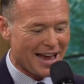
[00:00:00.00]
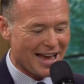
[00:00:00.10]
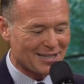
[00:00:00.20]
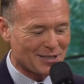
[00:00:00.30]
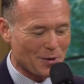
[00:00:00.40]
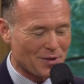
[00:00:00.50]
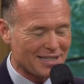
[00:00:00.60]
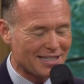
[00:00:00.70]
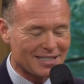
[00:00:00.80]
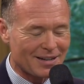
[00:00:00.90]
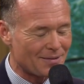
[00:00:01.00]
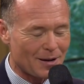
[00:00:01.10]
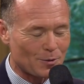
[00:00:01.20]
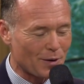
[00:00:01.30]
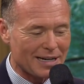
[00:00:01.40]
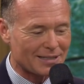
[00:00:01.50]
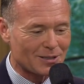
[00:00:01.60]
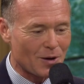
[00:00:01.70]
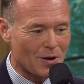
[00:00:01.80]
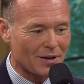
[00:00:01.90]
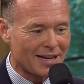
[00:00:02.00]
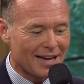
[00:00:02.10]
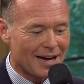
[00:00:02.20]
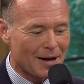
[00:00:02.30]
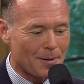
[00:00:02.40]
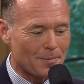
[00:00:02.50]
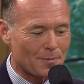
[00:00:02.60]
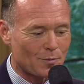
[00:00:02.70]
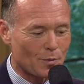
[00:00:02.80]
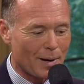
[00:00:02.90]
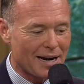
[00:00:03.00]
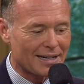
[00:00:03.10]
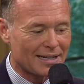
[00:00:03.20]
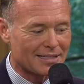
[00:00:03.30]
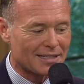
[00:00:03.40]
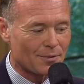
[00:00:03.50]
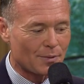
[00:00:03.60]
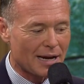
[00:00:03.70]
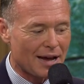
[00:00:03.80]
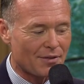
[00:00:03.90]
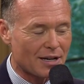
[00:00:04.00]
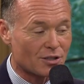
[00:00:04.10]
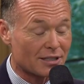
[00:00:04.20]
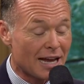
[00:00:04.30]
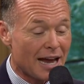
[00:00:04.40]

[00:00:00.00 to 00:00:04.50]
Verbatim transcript: And yeah. so this is a, a great song um, reminding us that we have angels.